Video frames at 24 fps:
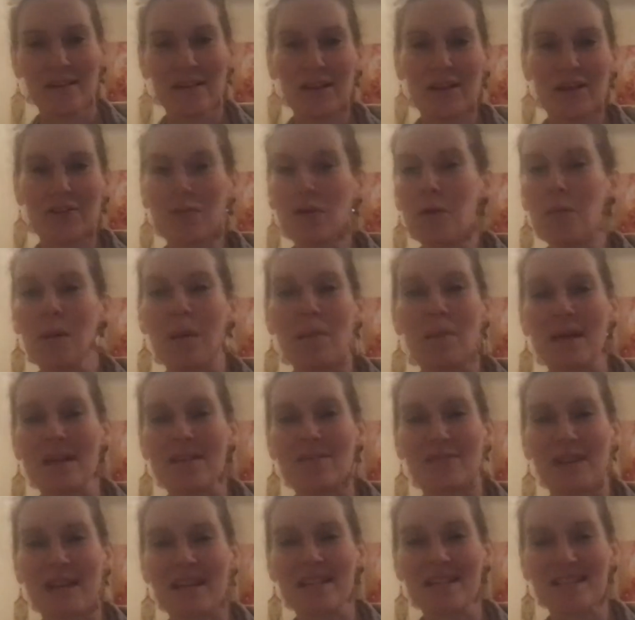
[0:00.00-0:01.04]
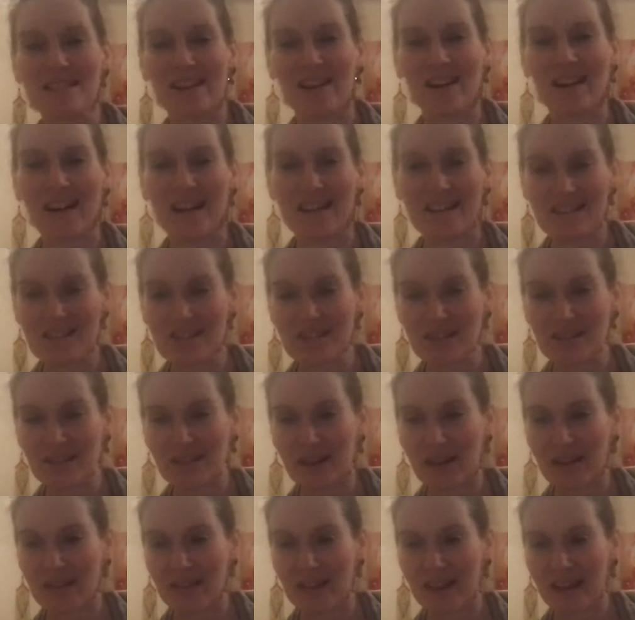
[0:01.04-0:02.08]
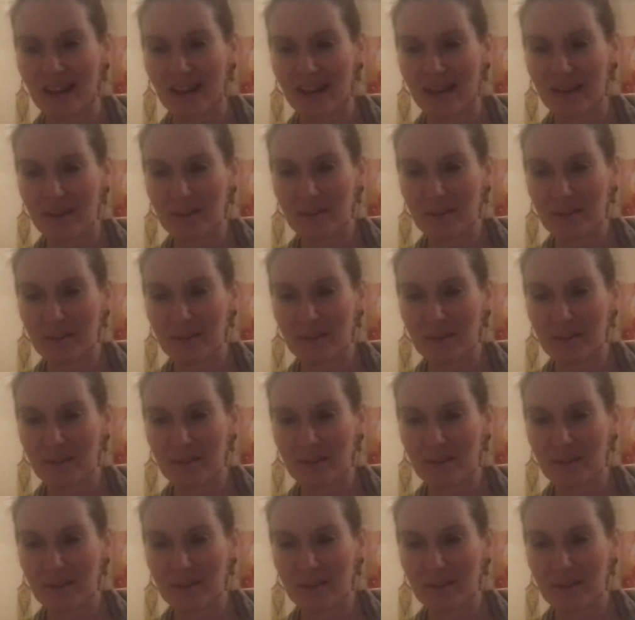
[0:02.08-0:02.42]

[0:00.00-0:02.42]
you're all my best friends, guys. You do know that.